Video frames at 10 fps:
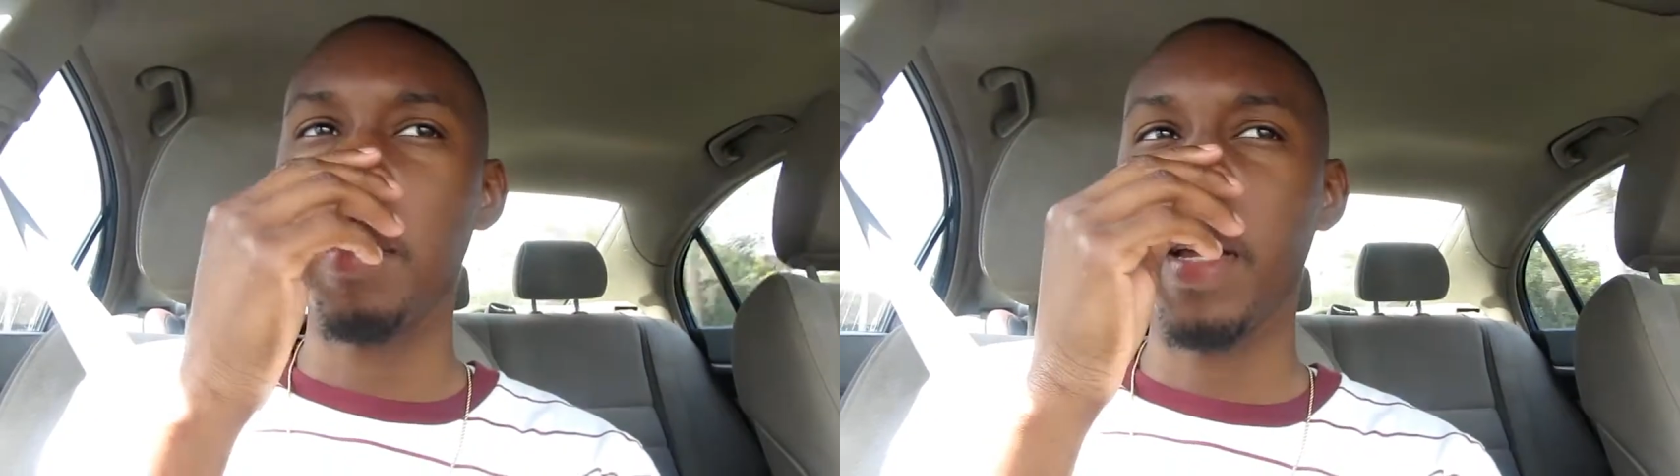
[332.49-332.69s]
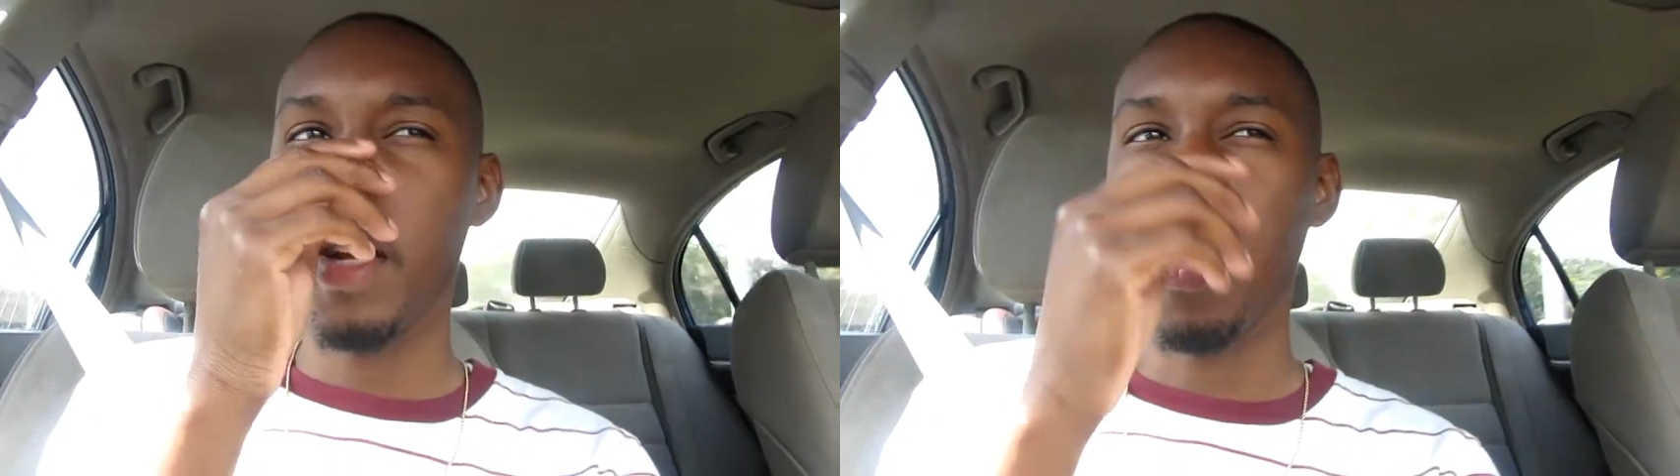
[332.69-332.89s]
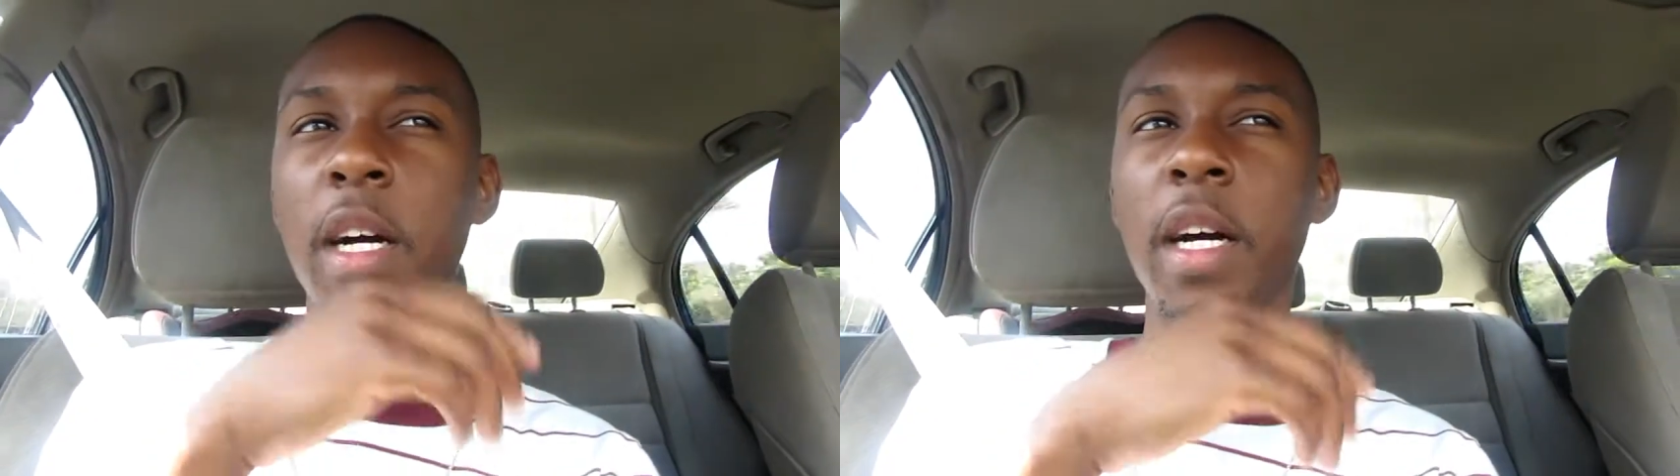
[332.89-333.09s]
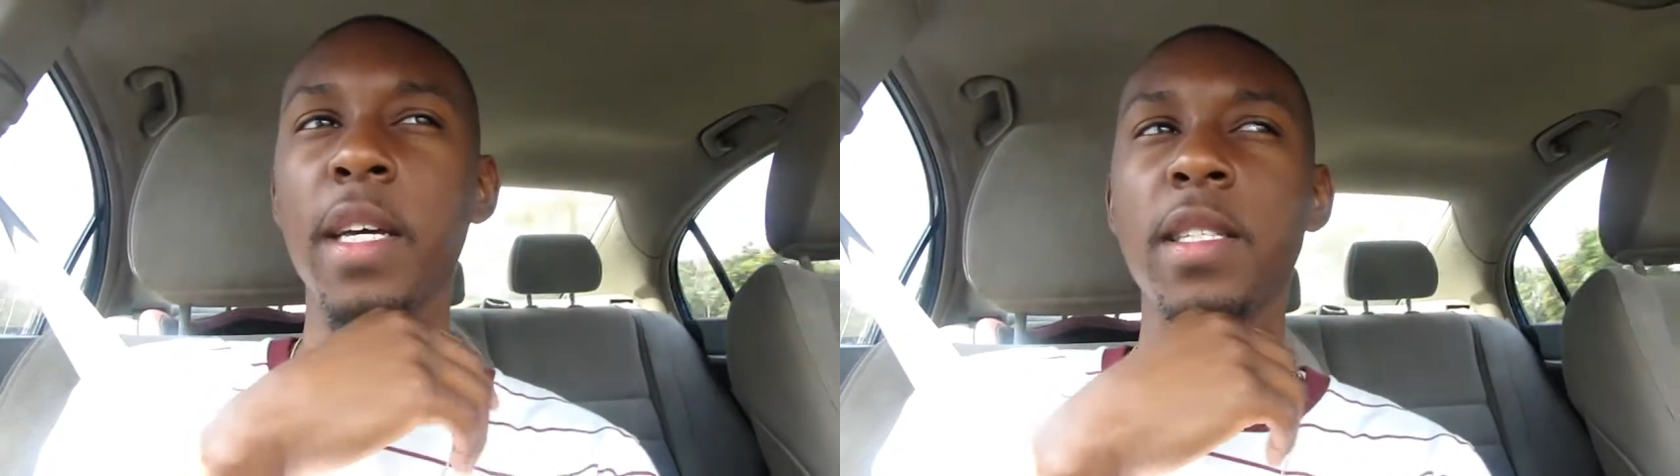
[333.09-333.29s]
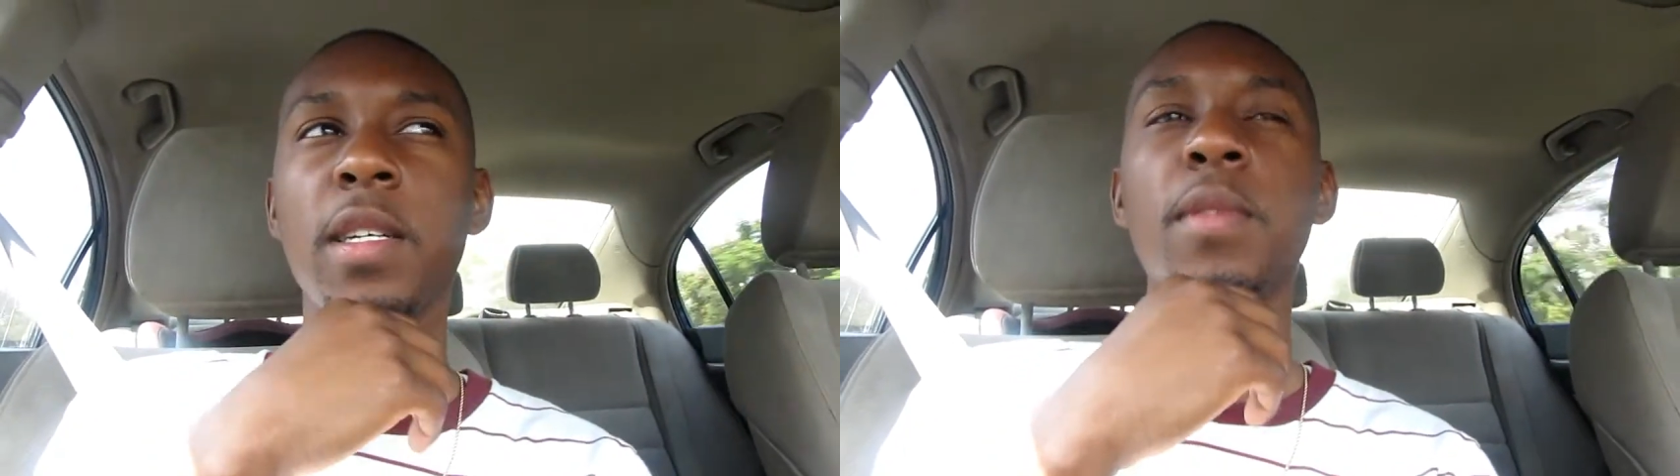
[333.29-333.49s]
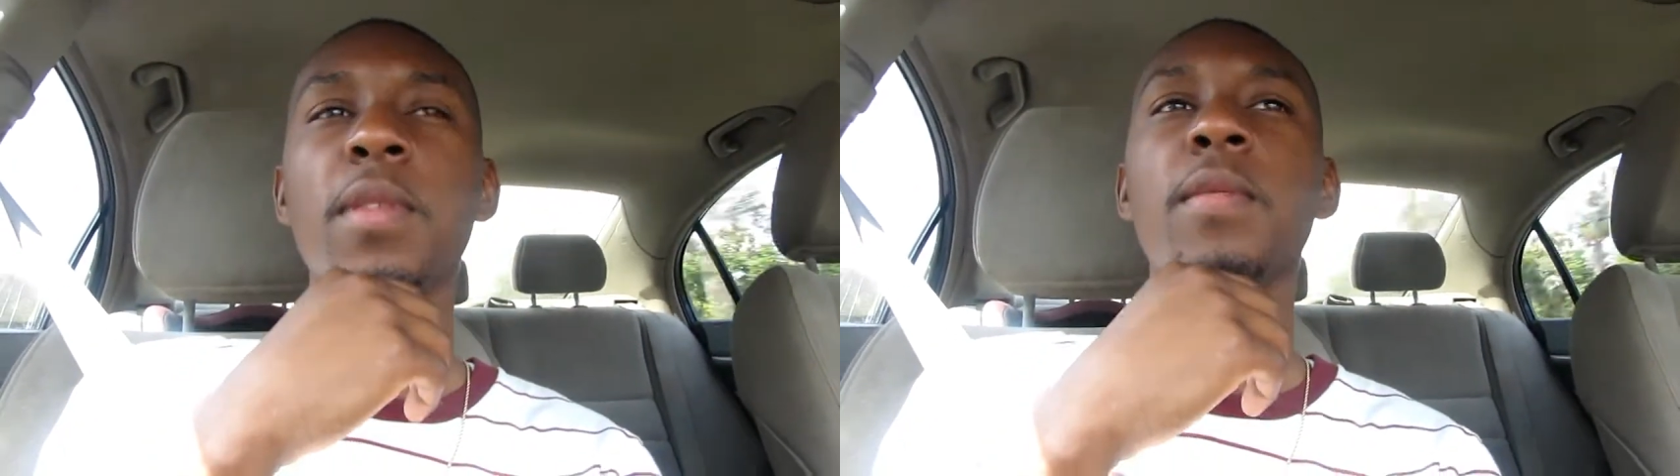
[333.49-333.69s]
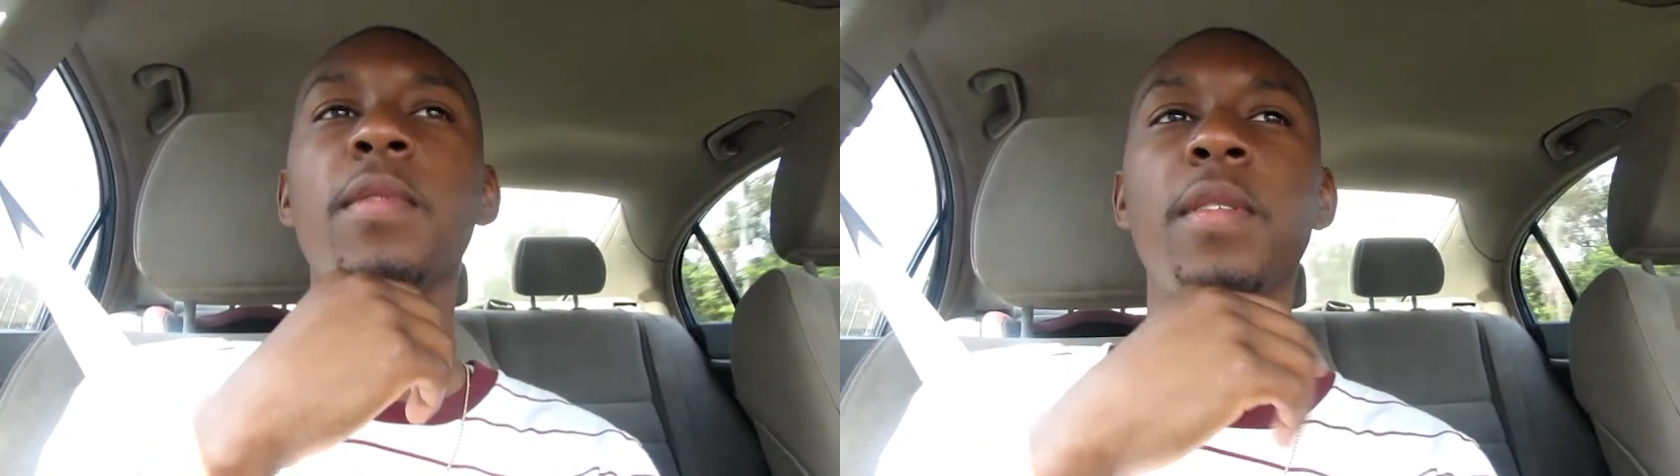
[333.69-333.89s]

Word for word: Plan on cooking something.